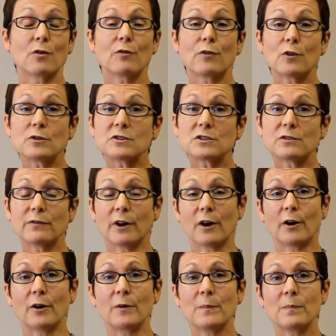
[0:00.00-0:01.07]
First of
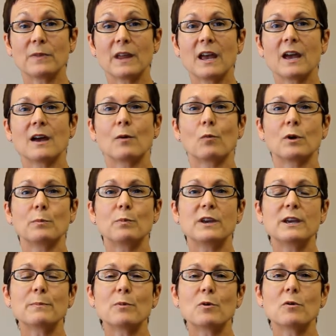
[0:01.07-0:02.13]
all, when
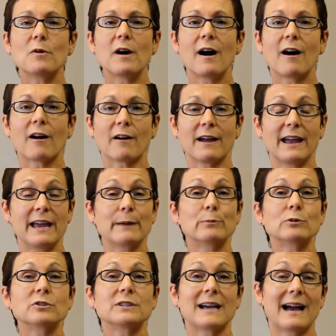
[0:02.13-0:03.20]
people are
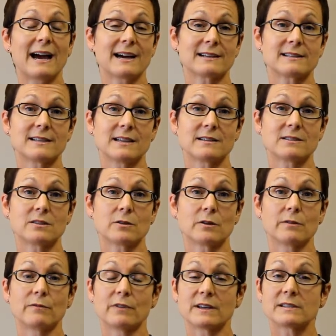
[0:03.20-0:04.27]
able to access their
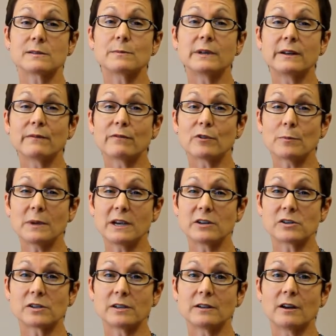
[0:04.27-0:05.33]
investment
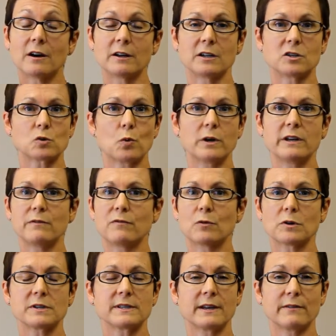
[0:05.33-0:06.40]
information on a
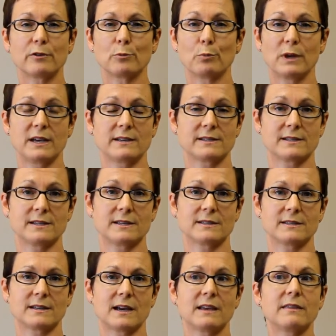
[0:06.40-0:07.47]
24/7
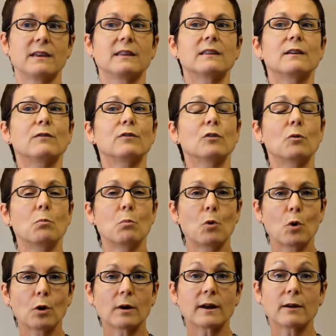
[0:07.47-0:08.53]
basis, I think they feel
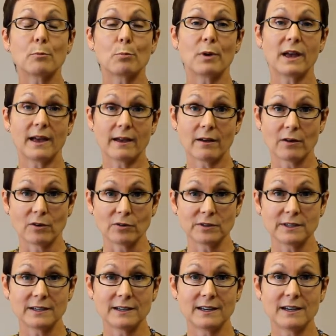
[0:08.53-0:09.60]
more compelled
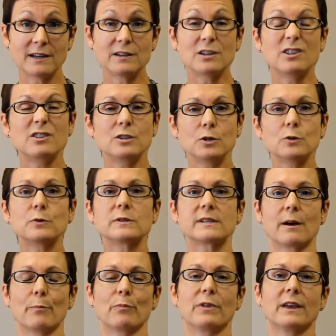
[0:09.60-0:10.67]
to do
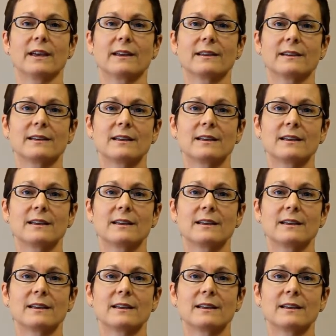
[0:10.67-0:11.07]
something.